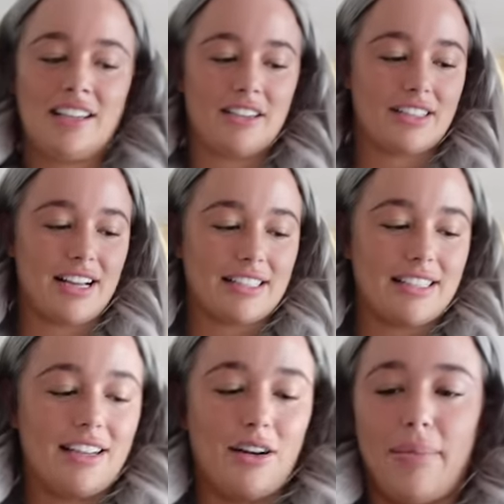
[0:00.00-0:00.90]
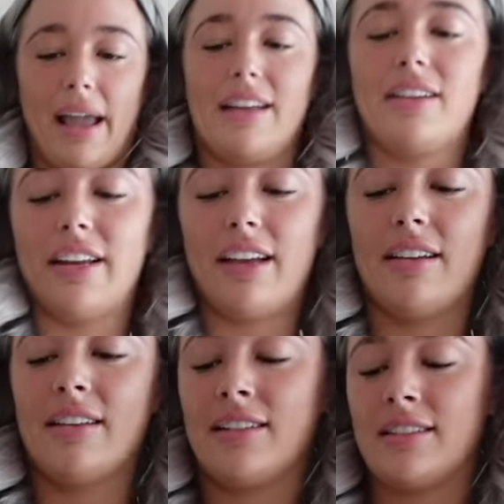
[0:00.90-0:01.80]
Because I accidentally got paint on it.
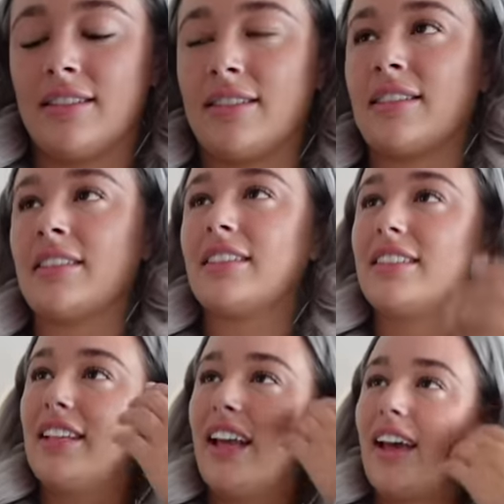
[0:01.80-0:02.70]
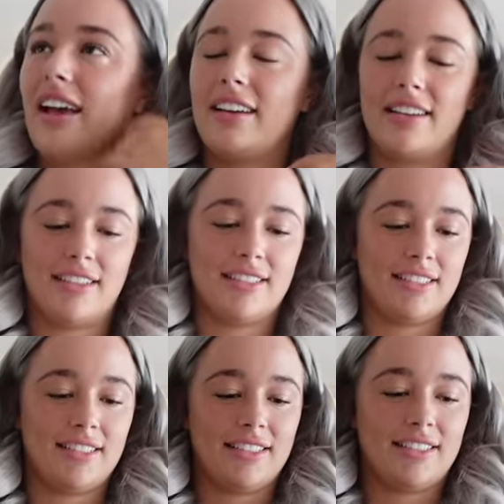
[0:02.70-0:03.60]
Did you? Yeah.
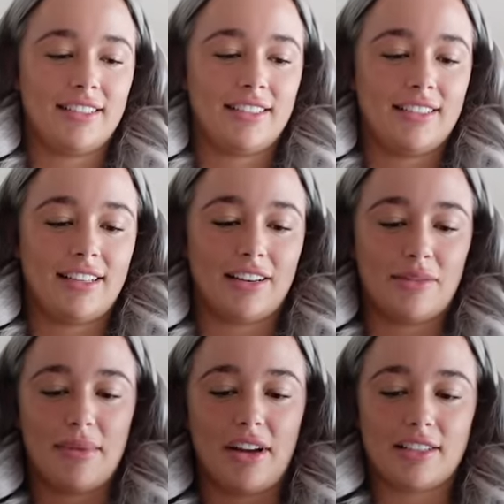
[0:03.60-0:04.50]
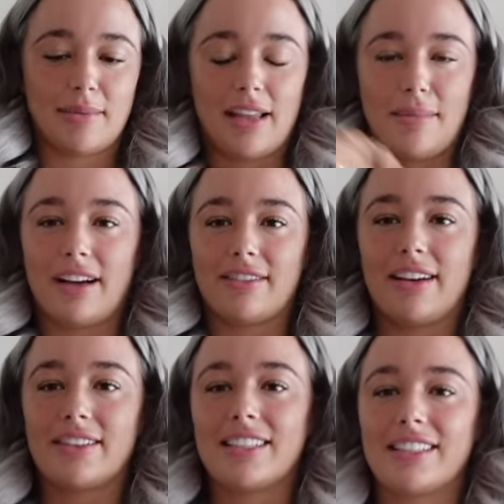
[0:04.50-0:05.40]
I couldn't be asked to paint the background
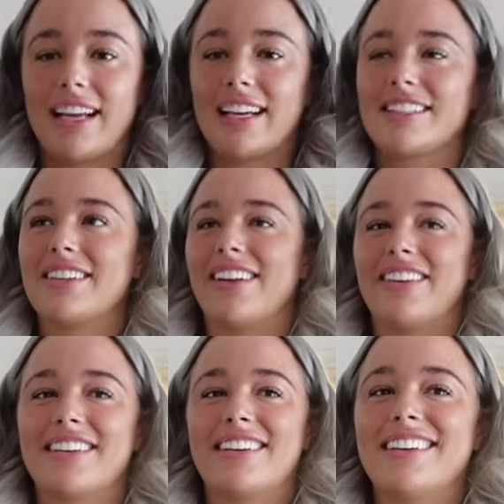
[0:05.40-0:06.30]
because it's taking too long.